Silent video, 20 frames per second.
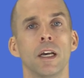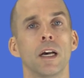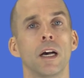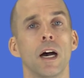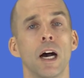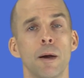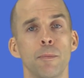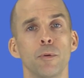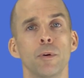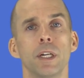
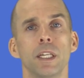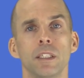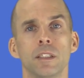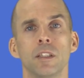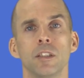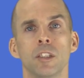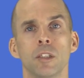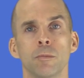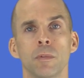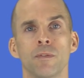Operating
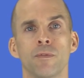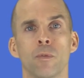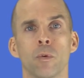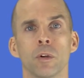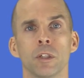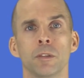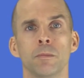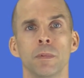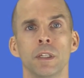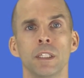system
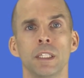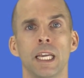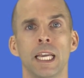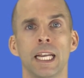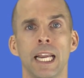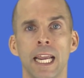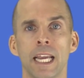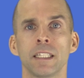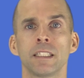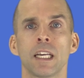enforcement and
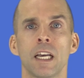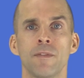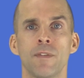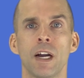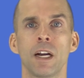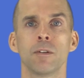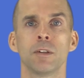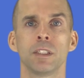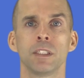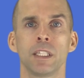
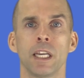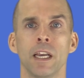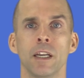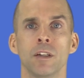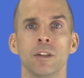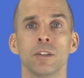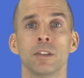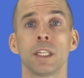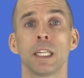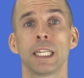antivirus
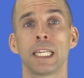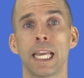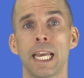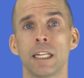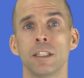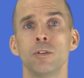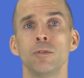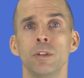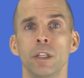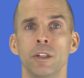scanners can
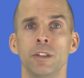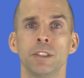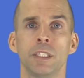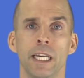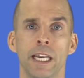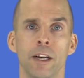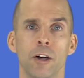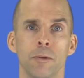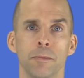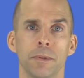do little to
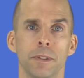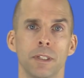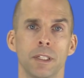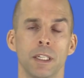help.